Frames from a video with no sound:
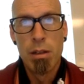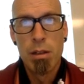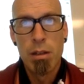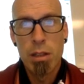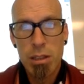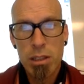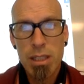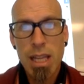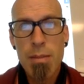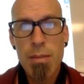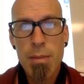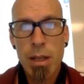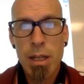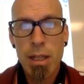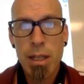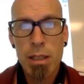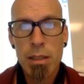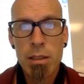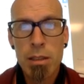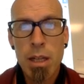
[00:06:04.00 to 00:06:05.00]
The statement
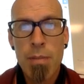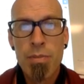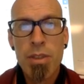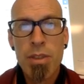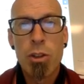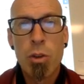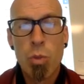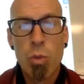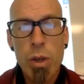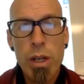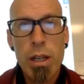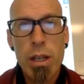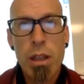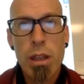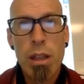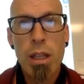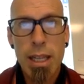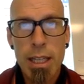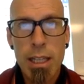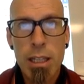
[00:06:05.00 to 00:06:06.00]
is that the
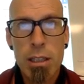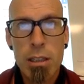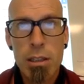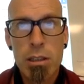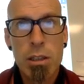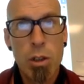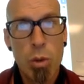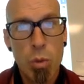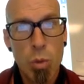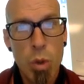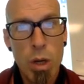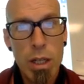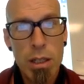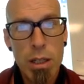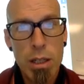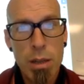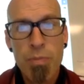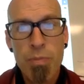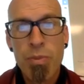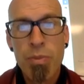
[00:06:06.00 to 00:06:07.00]
width is what?
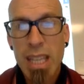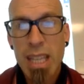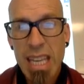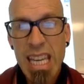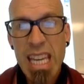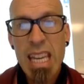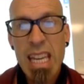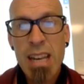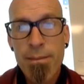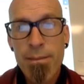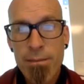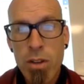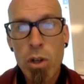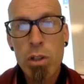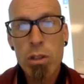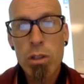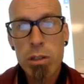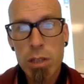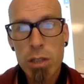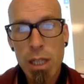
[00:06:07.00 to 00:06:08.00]

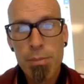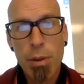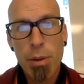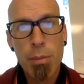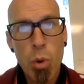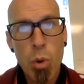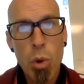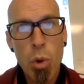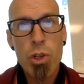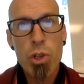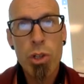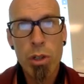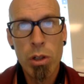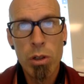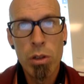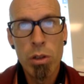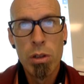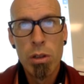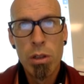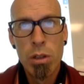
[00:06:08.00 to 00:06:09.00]
Inversely
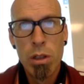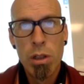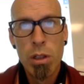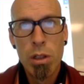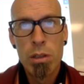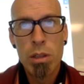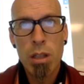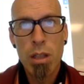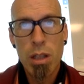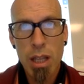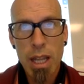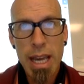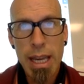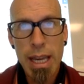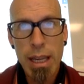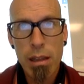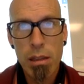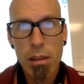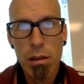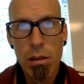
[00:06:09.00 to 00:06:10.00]
proportional to the
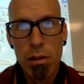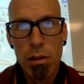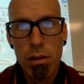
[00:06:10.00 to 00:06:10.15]
length.